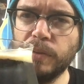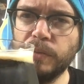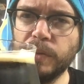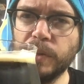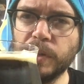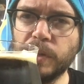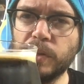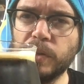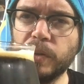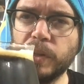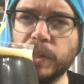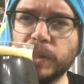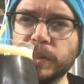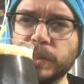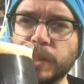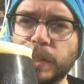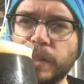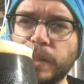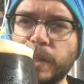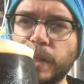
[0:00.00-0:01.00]
you can kind of
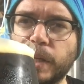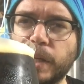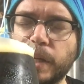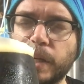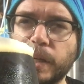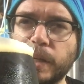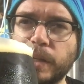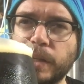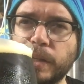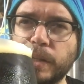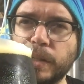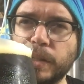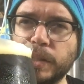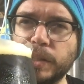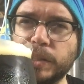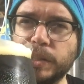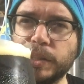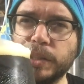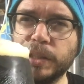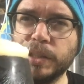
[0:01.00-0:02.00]
see there,
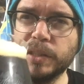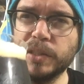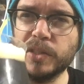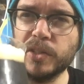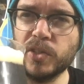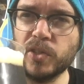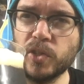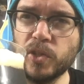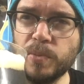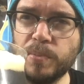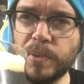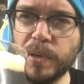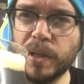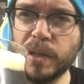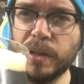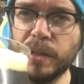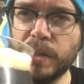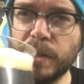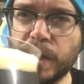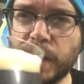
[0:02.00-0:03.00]
she is
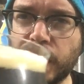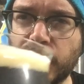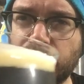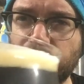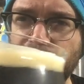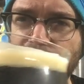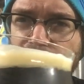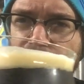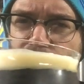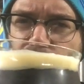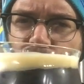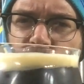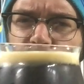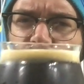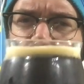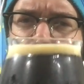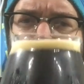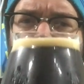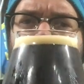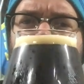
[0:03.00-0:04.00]
super
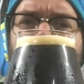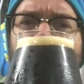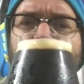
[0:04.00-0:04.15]
viscous